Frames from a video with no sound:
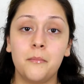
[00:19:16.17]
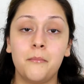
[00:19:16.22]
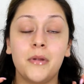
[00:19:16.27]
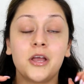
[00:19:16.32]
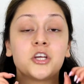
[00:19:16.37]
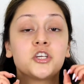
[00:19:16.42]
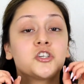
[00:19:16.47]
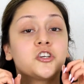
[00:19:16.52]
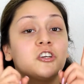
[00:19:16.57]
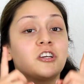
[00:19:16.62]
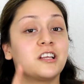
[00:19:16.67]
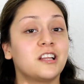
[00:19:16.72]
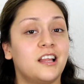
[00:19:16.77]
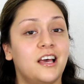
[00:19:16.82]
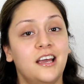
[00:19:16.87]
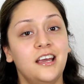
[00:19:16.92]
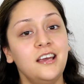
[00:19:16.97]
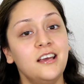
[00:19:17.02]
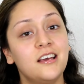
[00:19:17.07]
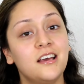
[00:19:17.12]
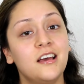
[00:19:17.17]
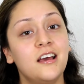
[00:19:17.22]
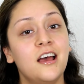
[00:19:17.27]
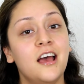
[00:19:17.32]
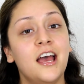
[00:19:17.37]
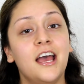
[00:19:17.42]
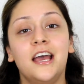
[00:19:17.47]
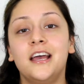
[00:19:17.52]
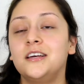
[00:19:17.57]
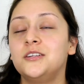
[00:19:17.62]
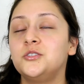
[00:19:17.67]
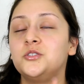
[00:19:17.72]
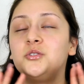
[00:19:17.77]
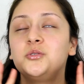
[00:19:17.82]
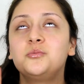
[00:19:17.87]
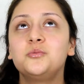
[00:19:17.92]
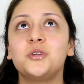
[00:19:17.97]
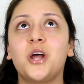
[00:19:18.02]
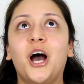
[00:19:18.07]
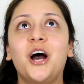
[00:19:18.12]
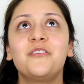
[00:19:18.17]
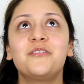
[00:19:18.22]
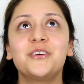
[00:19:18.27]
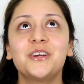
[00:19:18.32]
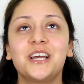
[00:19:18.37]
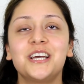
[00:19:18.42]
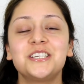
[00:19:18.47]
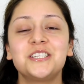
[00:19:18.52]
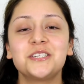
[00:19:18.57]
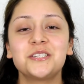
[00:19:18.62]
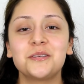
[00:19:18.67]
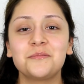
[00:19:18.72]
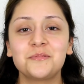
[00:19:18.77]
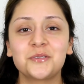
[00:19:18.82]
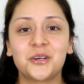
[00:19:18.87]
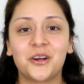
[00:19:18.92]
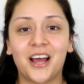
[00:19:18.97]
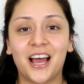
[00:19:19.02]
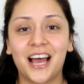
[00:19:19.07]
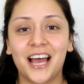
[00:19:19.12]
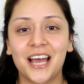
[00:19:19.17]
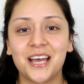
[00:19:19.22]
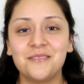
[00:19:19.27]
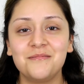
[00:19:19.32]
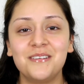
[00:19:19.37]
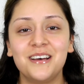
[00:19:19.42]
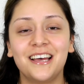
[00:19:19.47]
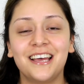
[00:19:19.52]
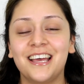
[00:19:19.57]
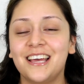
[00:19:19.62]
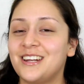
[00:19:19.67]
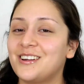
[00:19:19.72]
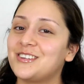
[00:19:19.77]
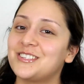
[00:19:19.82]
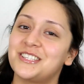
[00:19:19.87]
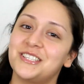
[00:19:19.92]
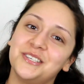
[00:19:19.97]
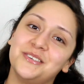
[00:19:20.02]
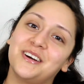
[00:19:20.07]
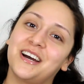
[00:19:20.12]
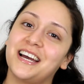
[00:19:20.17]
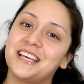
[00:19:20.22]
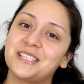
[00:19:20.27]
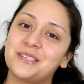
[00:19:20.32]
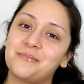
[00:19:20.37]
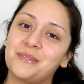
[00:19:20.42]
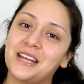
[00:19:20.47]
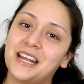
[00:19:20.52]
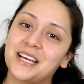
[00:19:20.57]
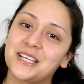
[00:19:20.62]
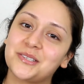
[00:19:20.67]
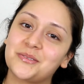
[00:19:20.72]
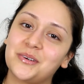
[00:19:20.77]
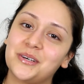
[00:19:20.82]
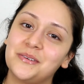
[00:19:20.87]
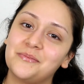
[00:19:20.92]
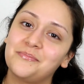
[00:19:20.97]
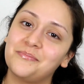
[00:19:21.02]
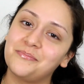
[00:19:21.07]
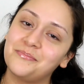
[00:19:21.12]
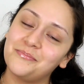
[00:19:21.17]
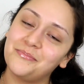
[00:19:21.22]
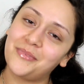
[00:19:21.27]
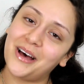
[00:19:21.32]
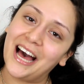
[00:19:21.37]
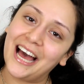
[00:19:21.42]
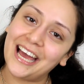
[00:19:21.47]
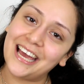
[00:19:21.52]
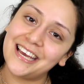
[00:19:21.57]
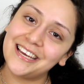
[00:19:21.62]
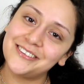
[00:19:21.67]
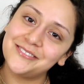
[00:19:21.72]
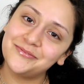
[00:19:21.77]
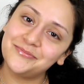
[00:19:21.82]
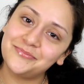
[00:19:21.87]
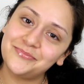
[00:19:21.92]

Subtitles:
Make sure to like, and do not forget to subscribe, and I'll see you guys in my next one. Bye.